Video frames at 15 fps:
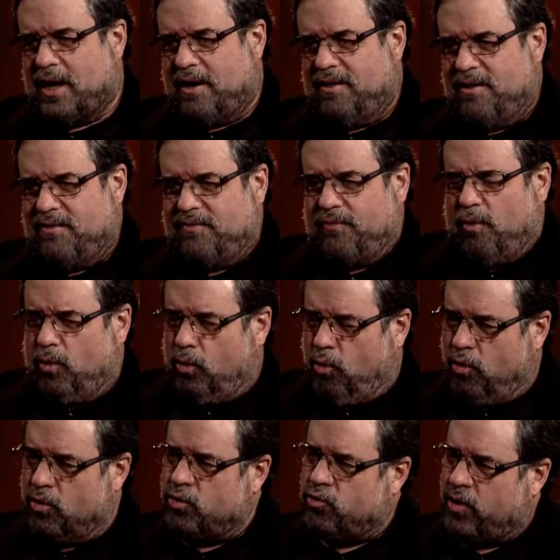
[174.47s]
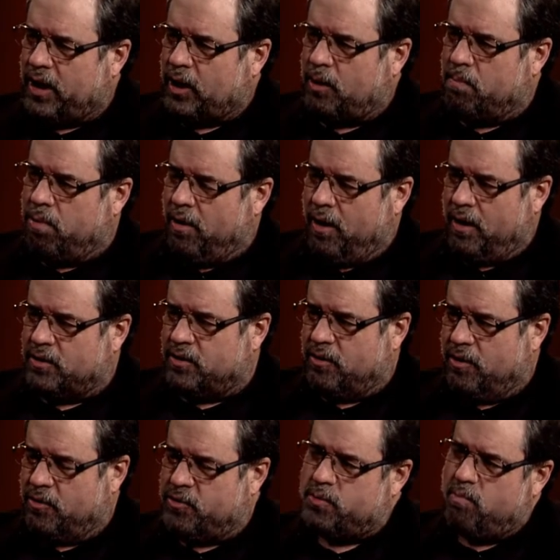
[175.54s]
of the forlorn trailer park to
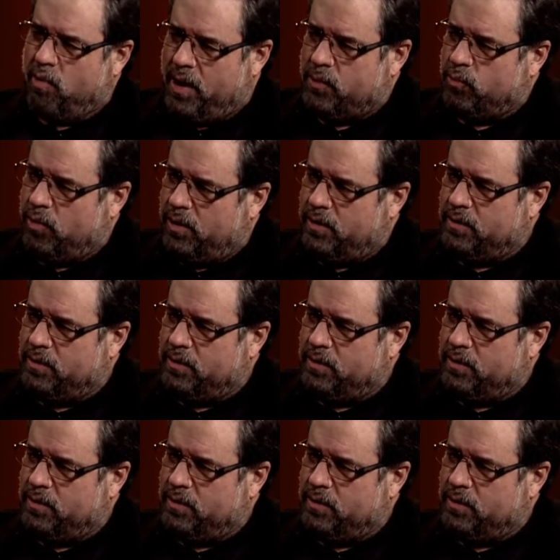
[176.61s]
Earth's Brentwood,